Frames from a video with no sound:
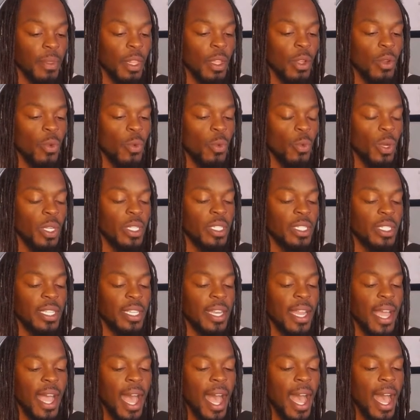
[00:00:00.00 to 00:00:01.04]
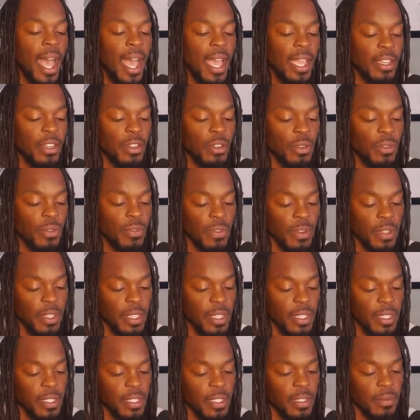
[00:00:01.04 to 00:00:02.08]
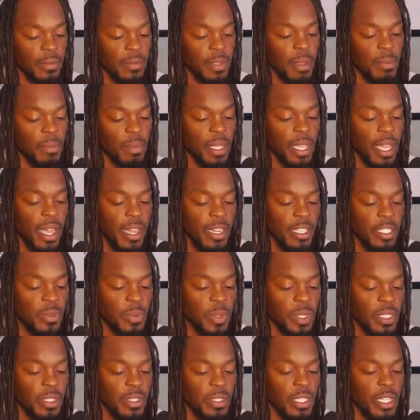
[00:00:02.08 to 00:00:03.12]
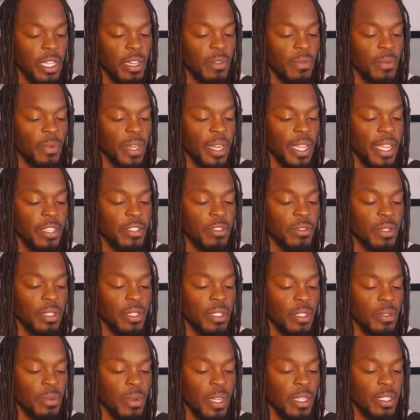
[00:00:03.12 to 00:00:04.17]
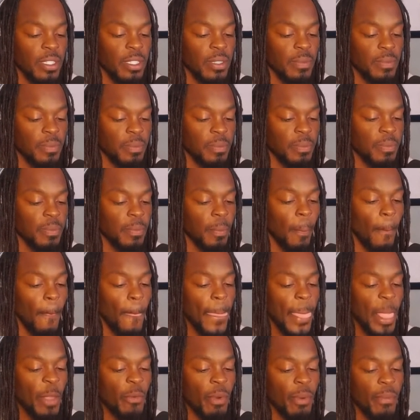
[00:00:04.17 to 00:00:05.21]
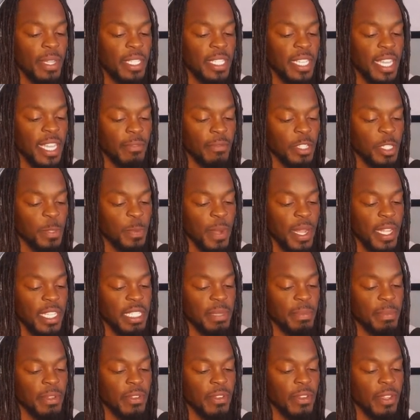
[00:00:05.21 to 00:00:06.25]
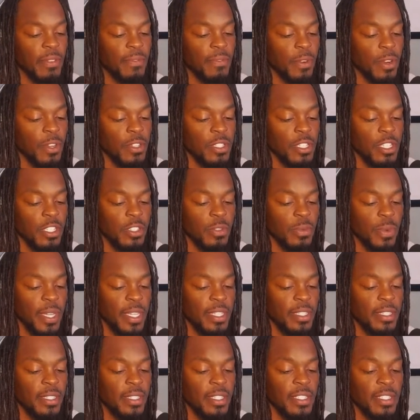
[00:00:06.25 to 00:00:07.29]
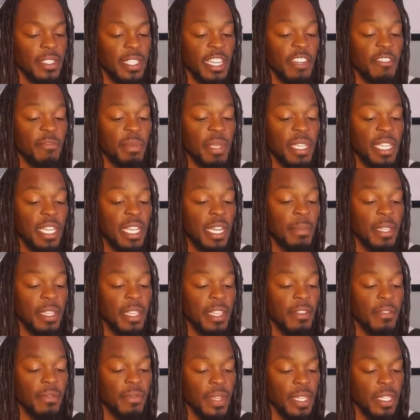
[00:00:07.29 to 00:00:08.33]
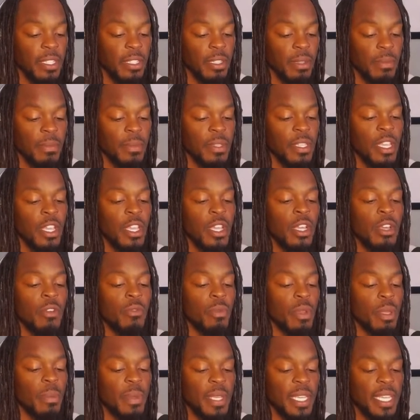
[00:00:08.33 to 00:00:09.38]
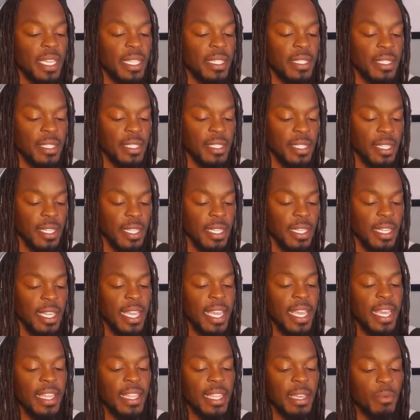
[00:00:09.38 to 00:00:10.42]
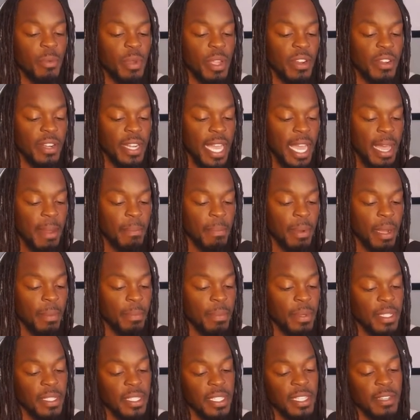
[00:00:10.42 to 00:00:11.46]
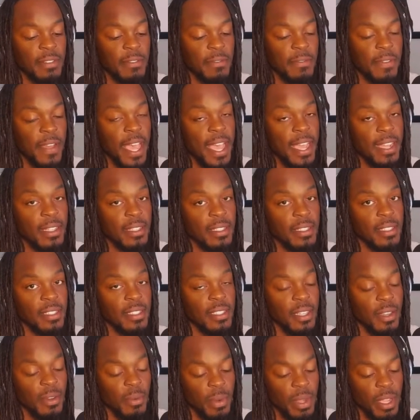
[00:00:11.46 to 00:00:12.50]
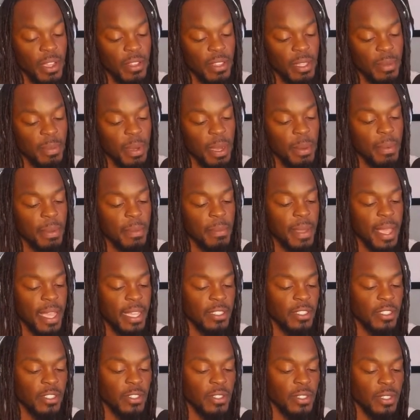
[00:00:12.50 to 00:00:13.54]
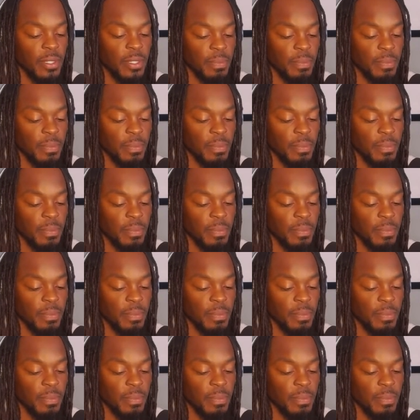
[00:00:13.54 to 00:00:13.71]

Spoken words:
What did I do for this? Be honest with yourself when answering this question. When we take responsibility for our situation, instead of becoming their victims, we begin to see that we are not puppets. In fact, we are the puppet masters.